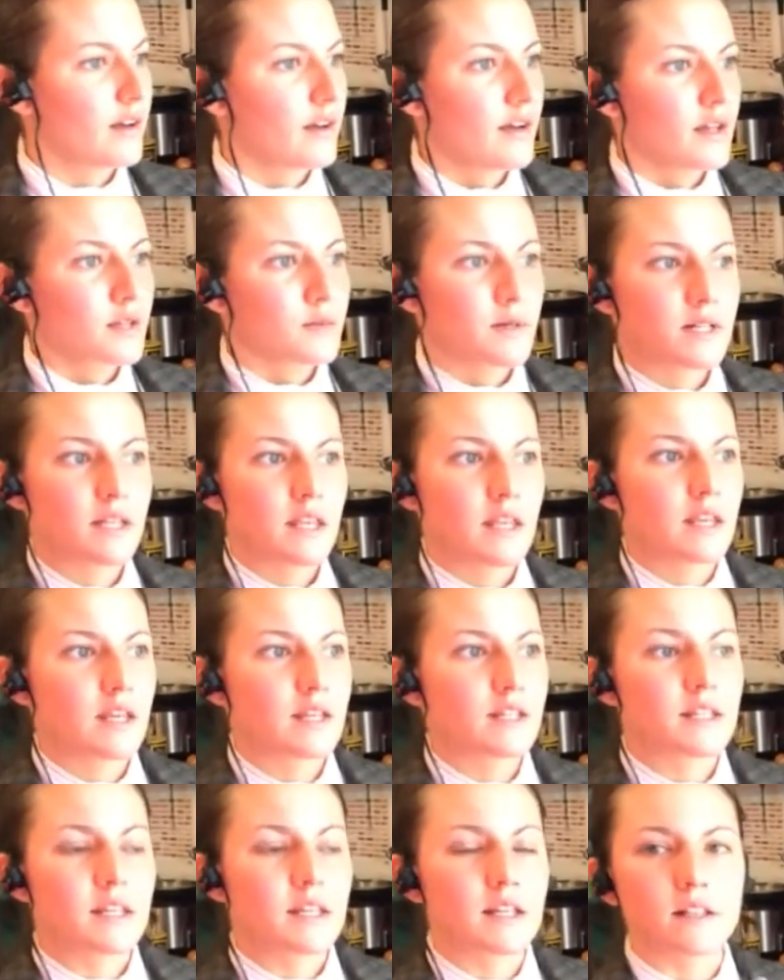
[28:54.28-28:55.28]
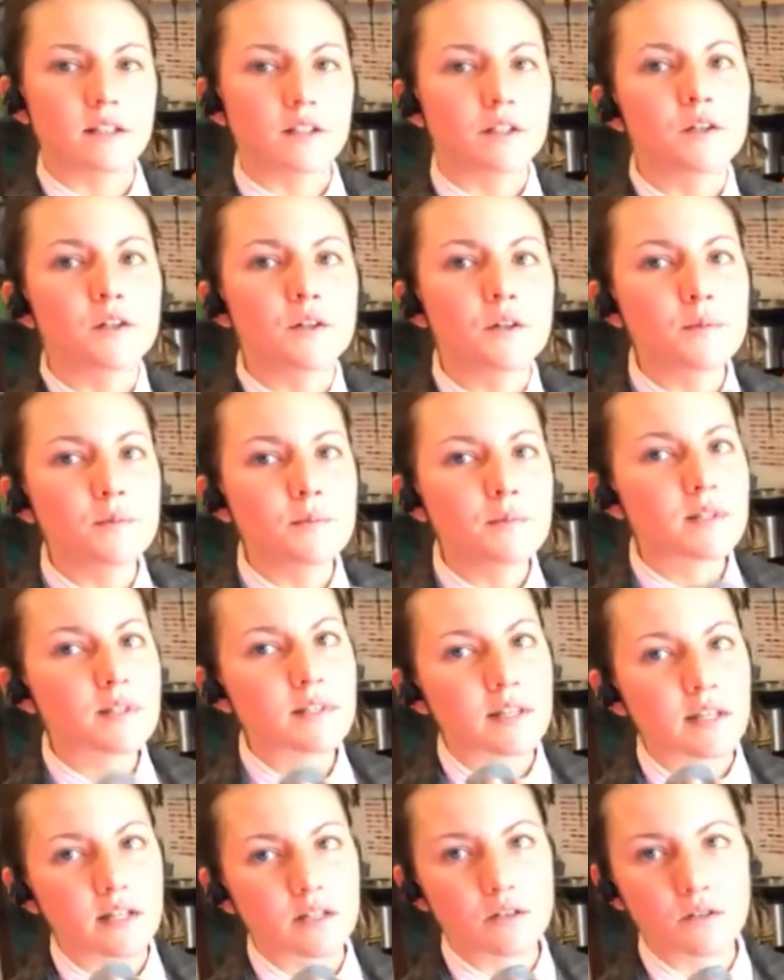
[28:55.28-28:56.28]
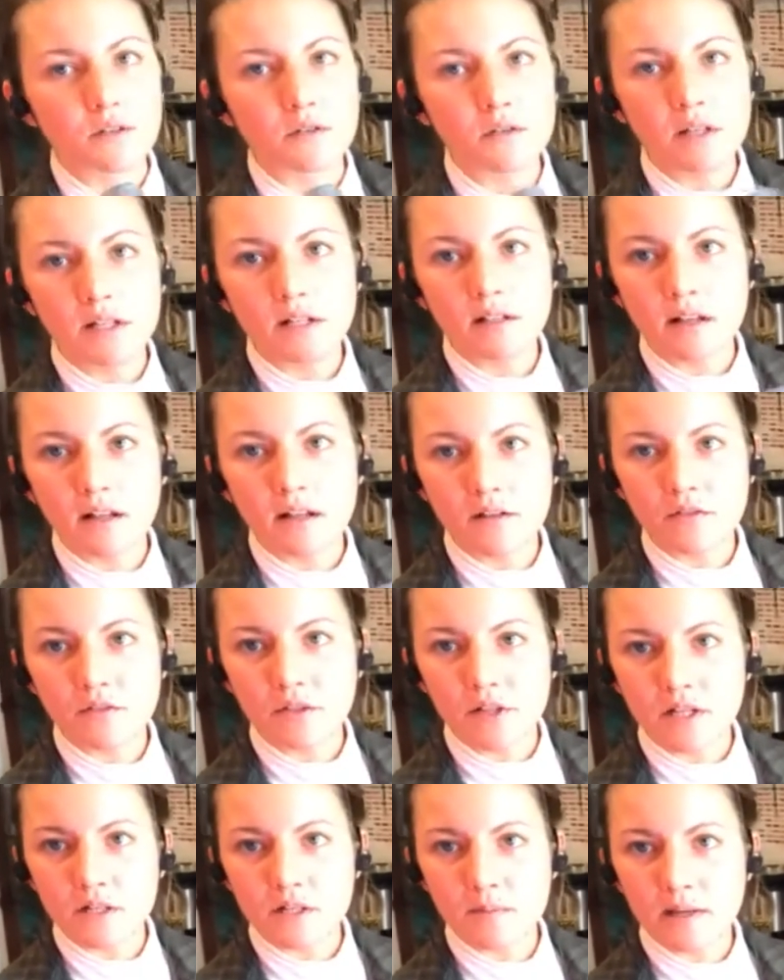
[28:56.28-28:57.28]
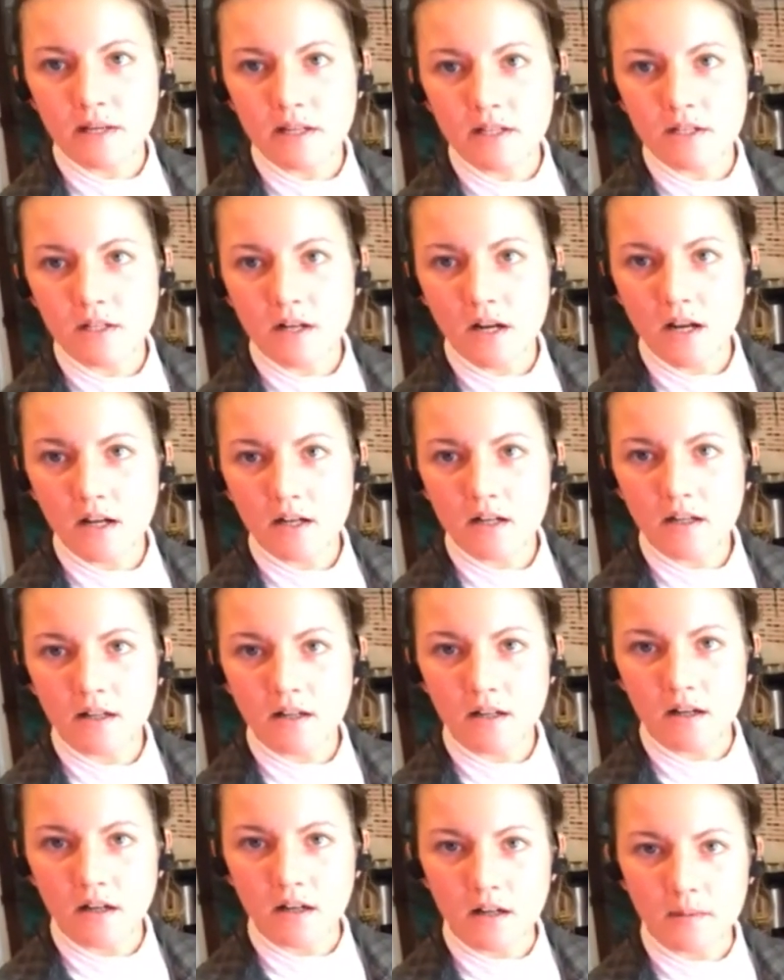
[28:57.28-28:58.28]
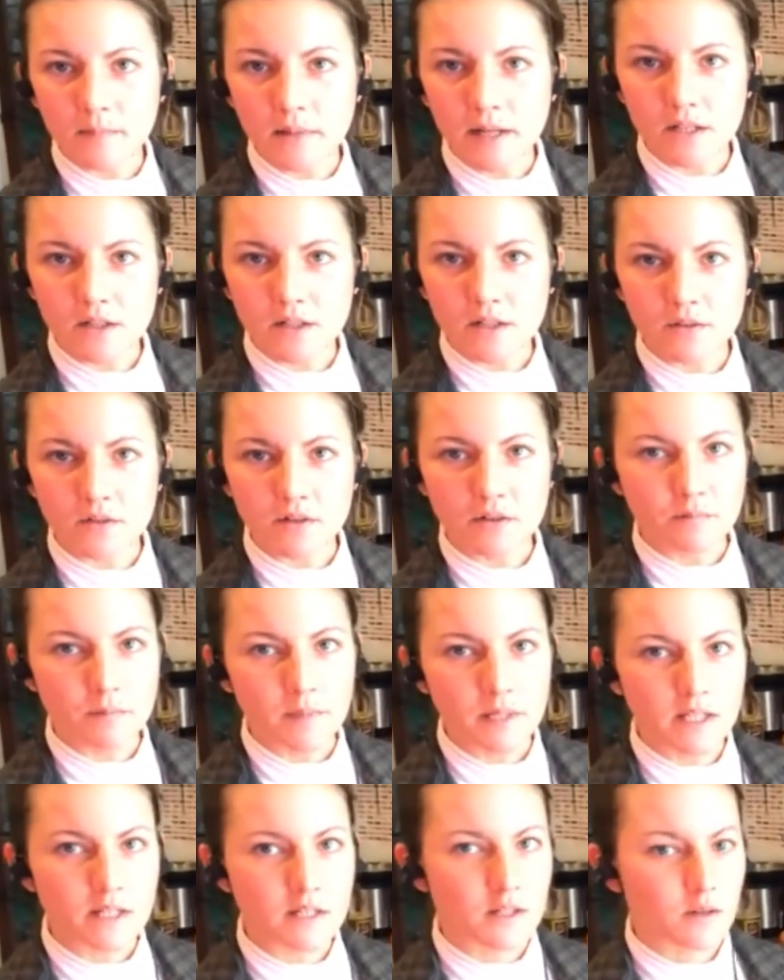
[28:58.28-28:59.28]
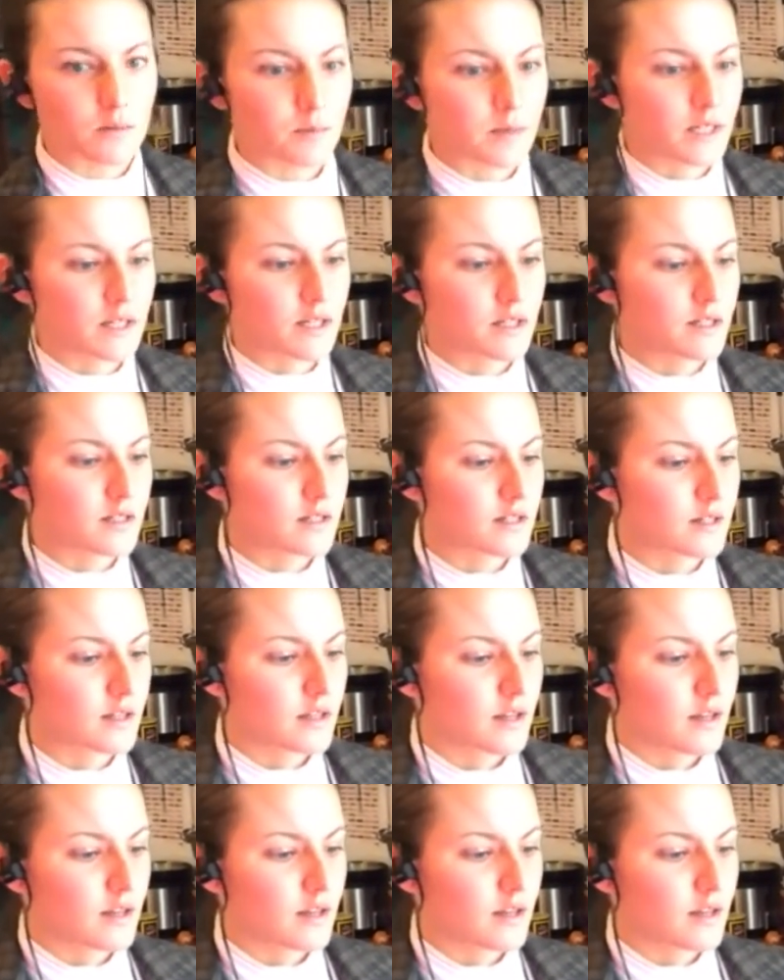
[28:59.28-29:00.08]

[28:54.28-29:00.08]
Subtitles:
especially things like legumes that do get a lot of transplant shock. Any sort of beans or peas,